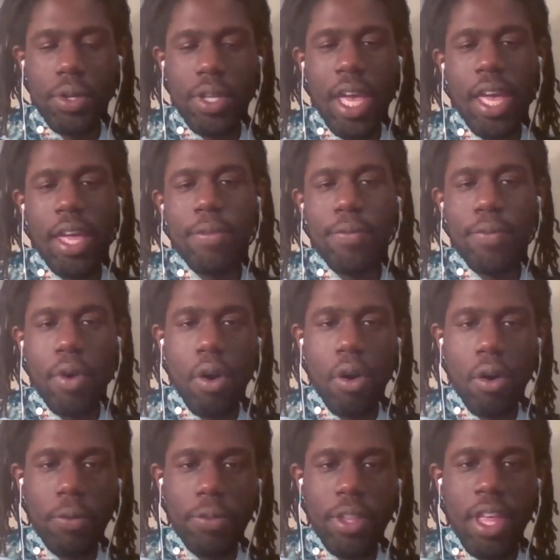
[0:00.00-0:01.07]
get
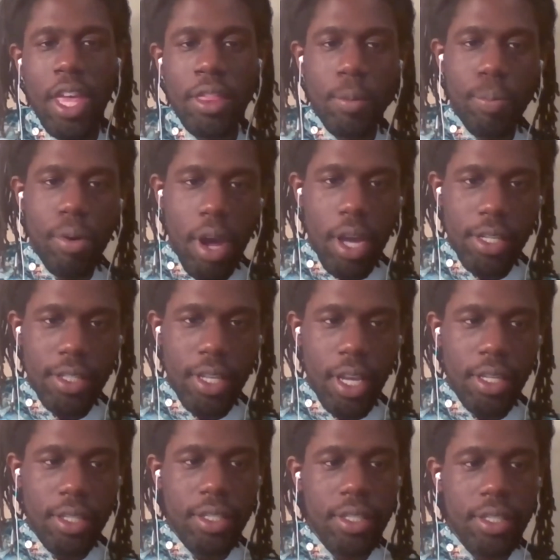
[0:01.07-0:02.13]
involved in the process,